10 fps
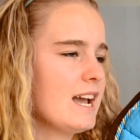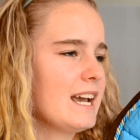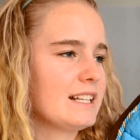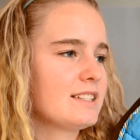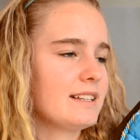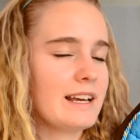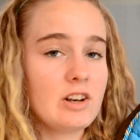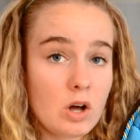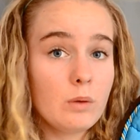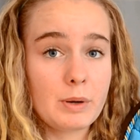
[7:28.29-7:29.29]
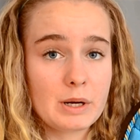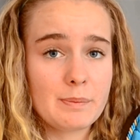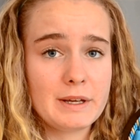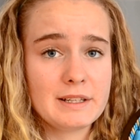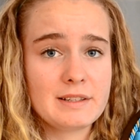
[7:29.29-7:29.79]
it's an
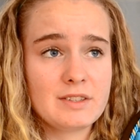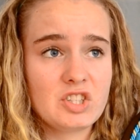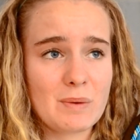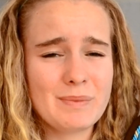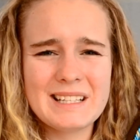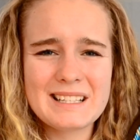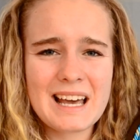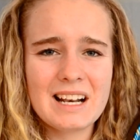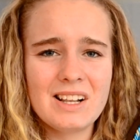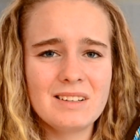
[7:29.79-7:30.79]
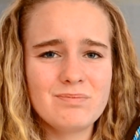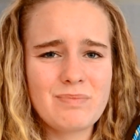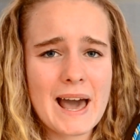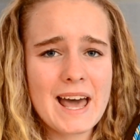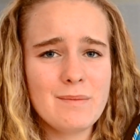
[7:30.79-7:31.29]
all-purpose jumping saddle
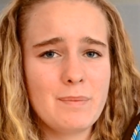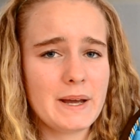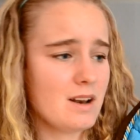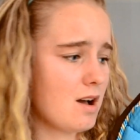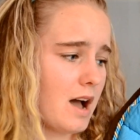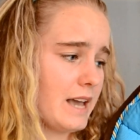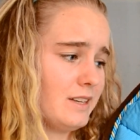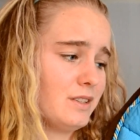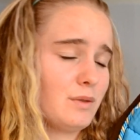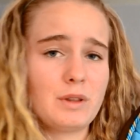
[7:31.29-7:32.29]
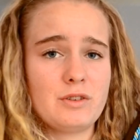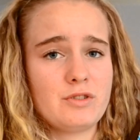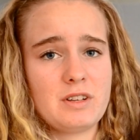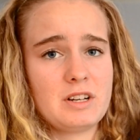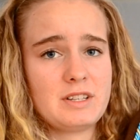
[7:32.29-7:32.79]
pad, but I use it with a
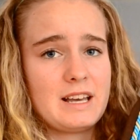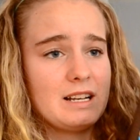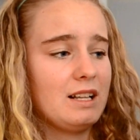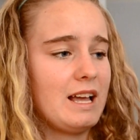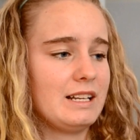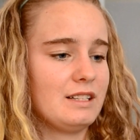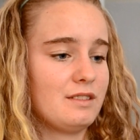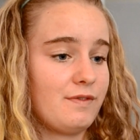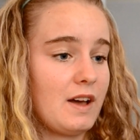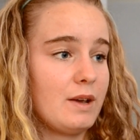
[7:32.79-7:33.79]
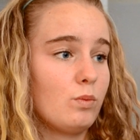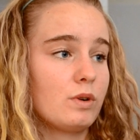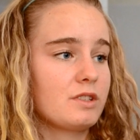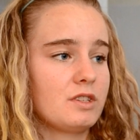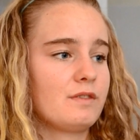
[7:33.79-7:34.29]
dressage saddle and it
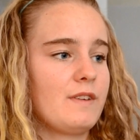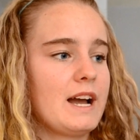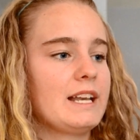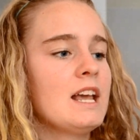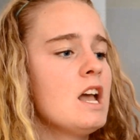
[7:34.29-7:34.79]
works just fine.